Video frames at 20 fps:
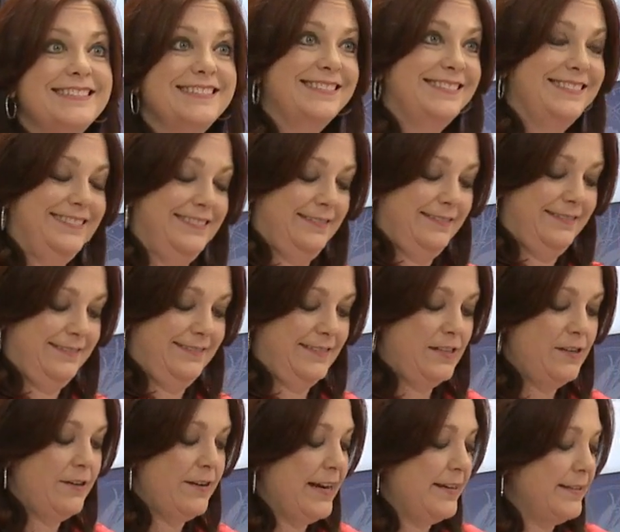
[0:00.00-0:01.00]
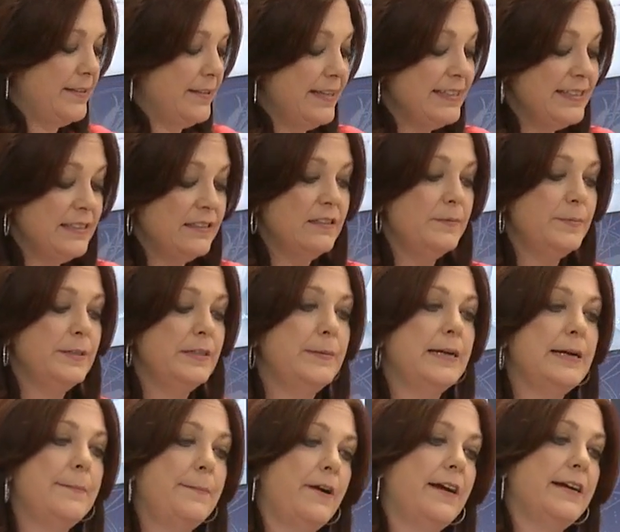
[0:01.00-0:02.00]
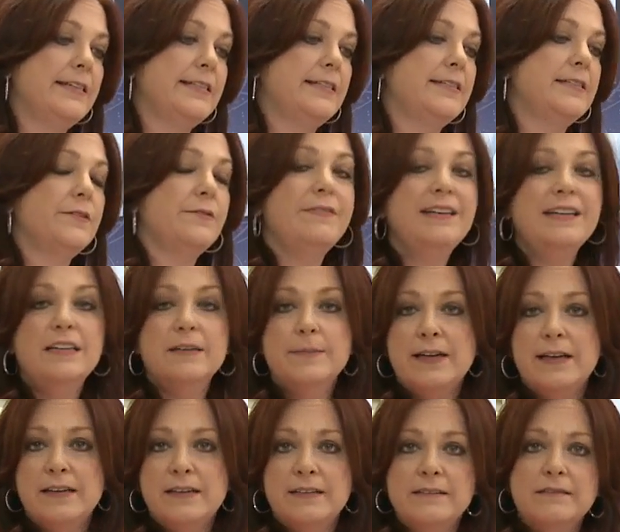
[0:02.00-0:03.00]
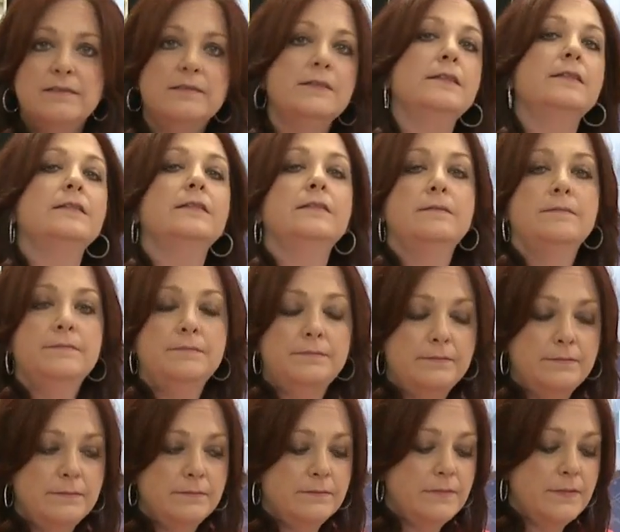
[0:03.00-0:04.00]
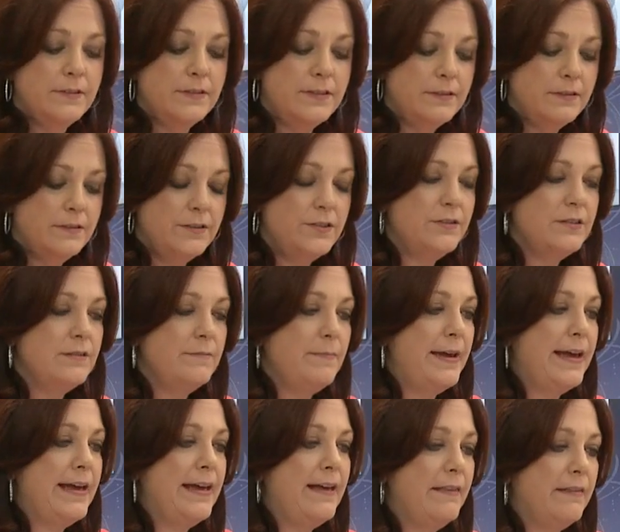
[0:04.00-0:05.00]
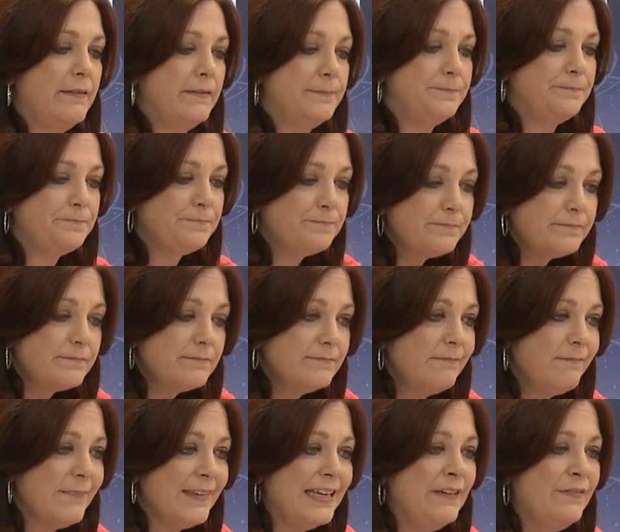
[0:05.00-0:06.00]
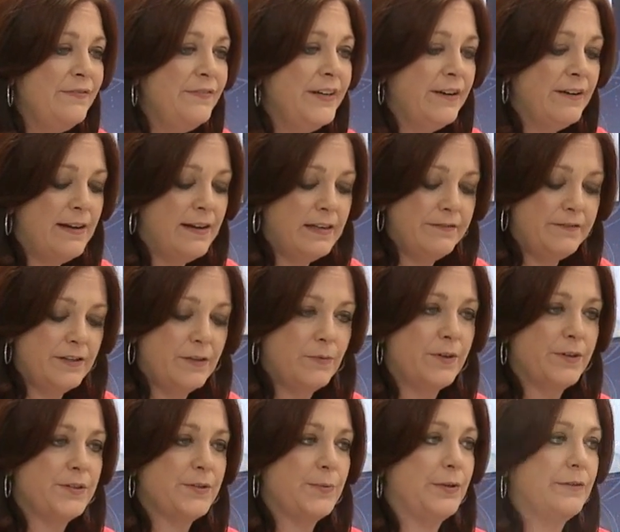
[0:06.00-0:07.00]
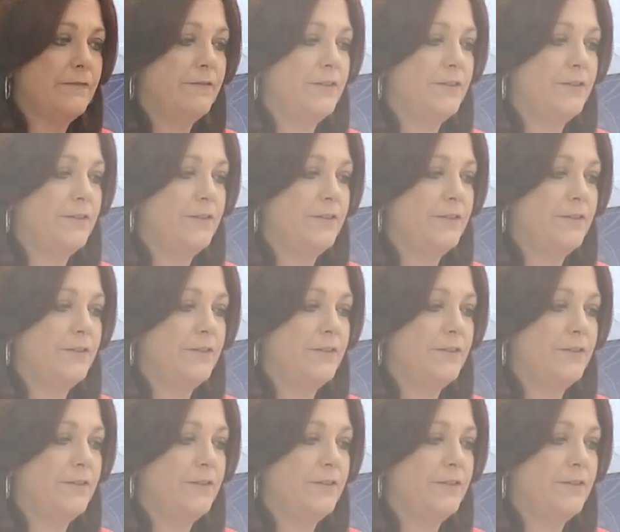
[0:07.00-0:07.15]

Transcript: All right, then, so that's um, a little um, bit about pricing so think about it do some math and figure out if it works well